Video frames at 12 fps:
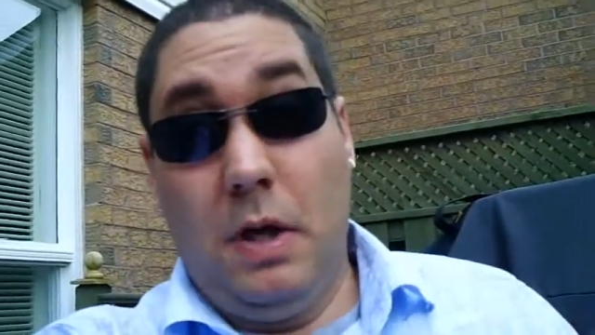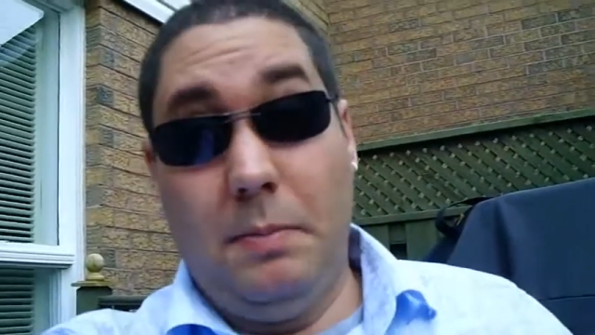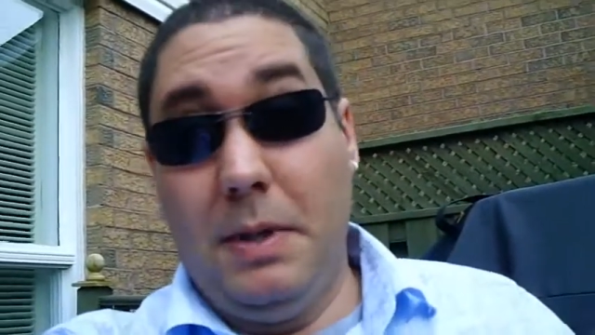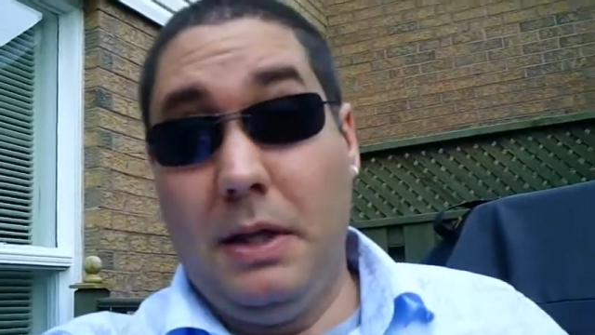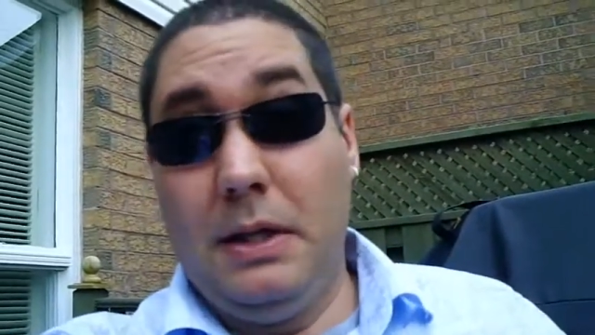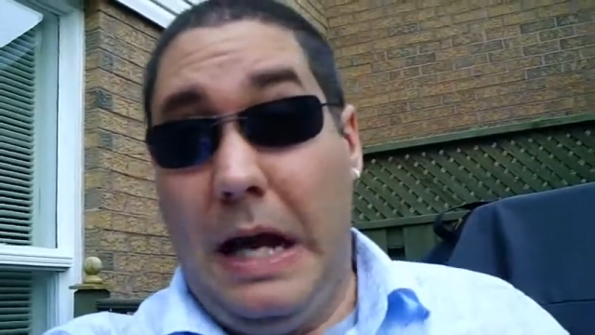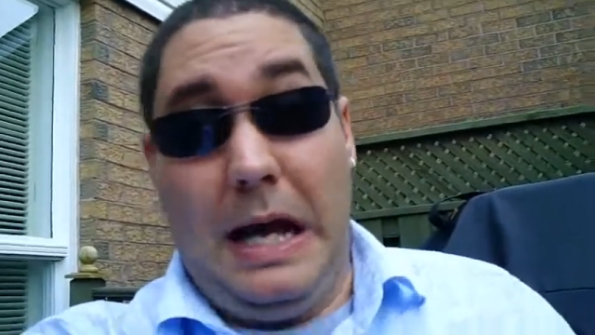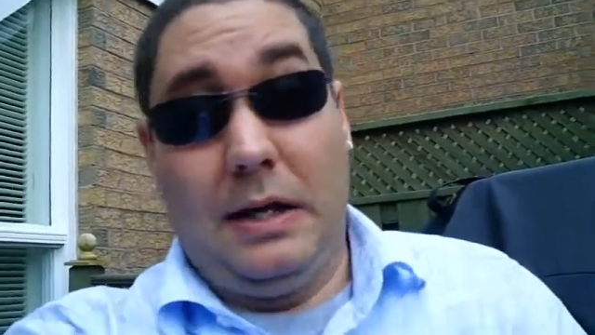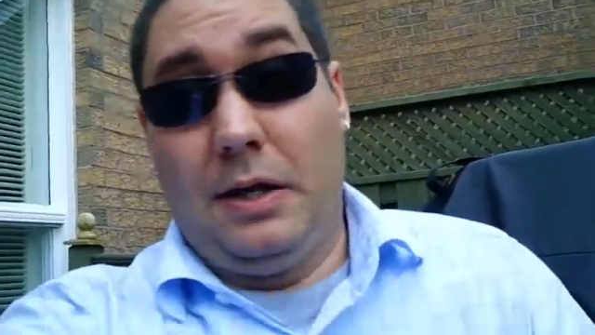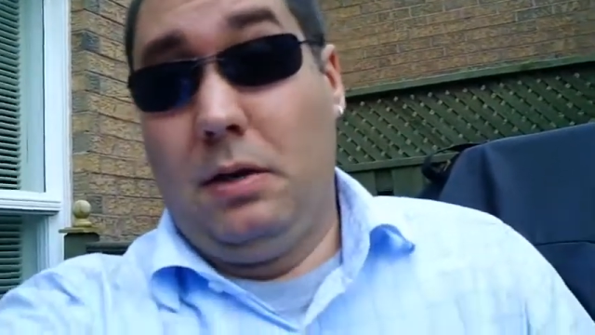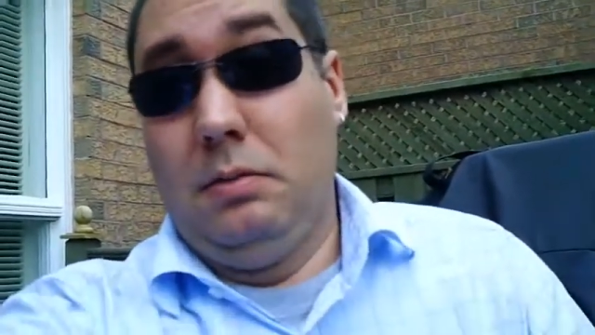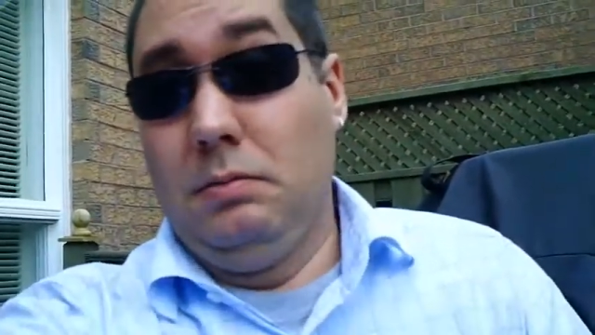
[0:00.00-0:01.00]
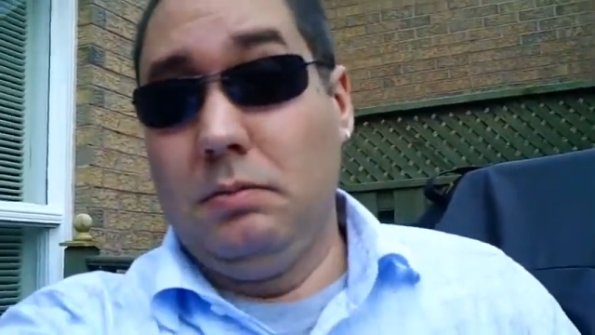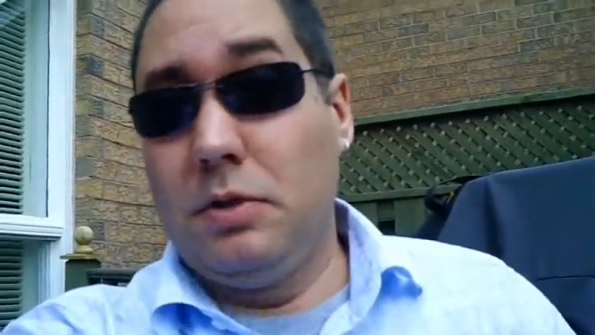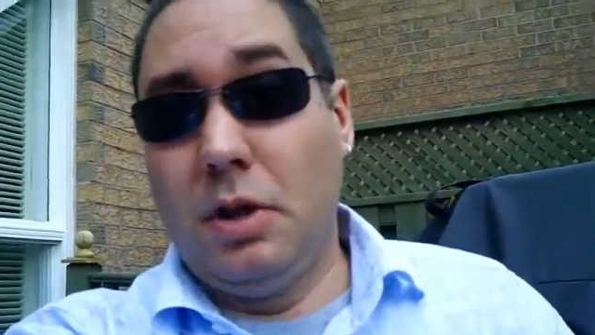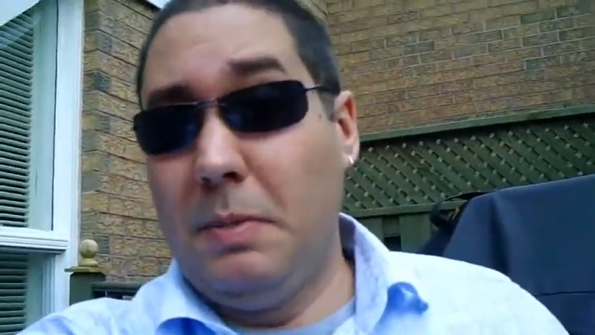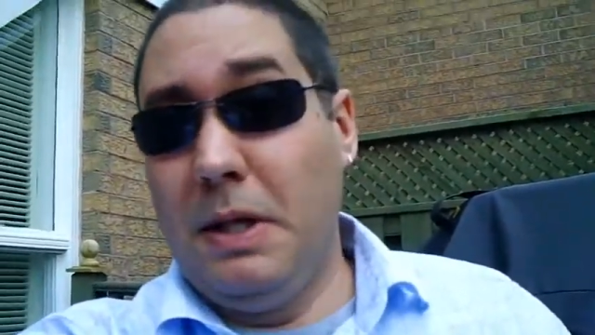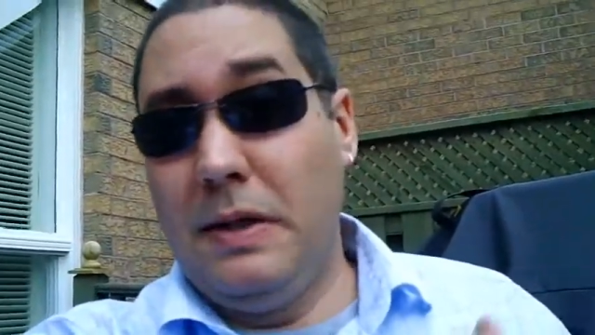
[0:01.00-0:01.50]
I mean, I don't know.
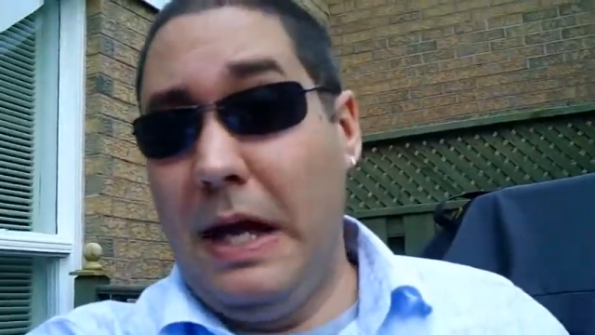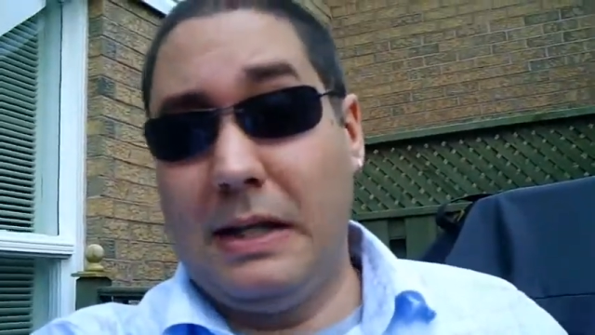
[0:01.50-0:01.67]
To me,